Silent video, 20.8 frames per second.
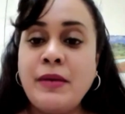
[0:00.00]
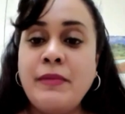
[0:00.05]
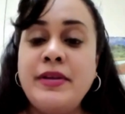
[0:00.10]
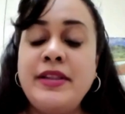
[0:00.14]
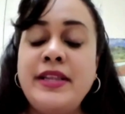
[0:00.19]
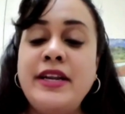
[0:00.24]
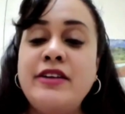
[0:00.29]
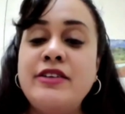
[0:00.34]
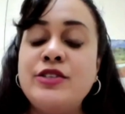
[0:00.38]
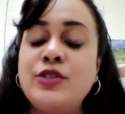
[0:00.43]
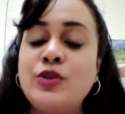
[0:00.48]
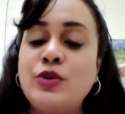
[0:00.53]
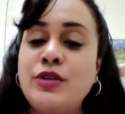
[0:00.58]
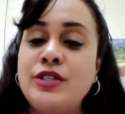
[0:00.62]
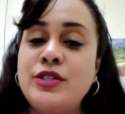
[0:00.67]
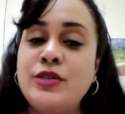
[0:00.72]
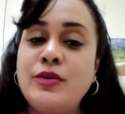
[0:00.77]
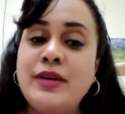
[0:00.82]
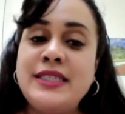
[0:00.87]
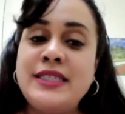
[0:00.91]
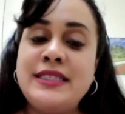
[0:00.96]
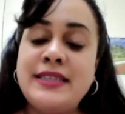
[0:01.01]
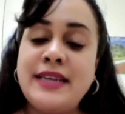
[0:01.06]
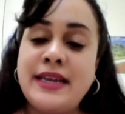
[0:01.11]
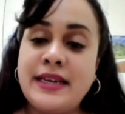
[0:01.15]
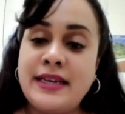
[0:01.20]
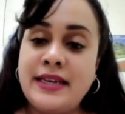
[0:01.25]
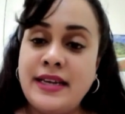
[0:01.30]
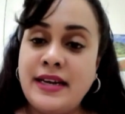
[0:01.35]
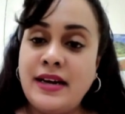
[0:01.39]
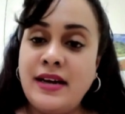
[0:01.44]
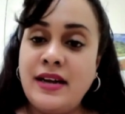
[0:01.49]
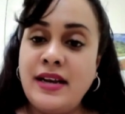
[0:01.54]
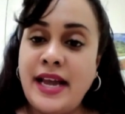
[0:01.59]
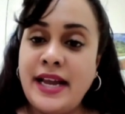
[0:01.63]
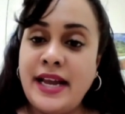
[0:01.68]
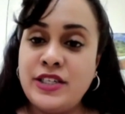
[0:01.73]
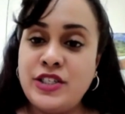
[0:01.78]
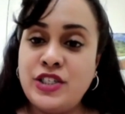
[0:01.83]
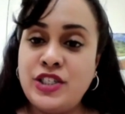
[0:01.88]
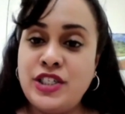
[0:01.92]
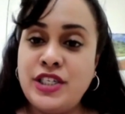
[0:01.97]
but there is also a technical
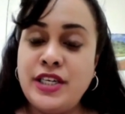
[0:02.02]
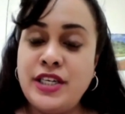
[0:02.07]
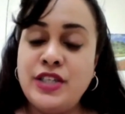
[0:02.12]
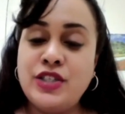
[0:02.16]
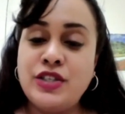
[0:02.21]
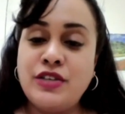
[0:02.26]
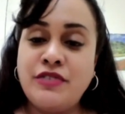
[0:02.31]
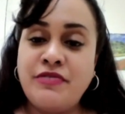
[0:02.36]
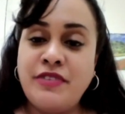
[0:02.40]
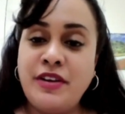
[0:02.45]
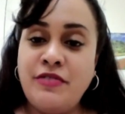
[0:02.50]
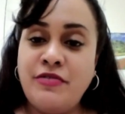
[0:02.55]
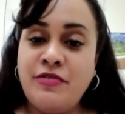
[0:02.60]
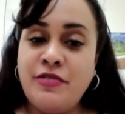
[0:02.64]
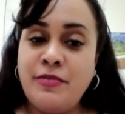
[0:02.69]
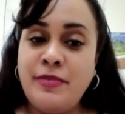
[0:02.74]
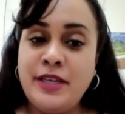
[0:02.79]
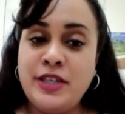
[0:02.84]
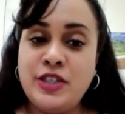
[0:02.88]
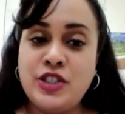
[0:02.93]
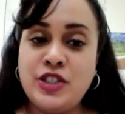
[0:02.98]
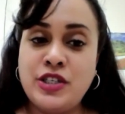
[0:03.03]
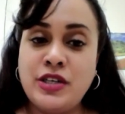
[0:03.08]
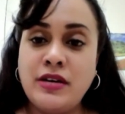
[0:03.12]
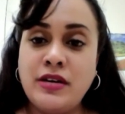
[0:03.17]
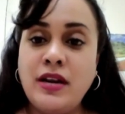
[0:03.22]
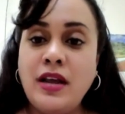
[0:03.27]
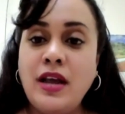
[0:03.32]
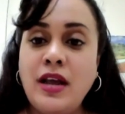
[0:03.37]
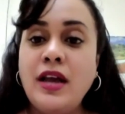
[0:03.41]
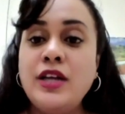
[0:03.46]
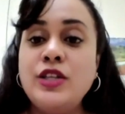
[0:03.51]
exchange of information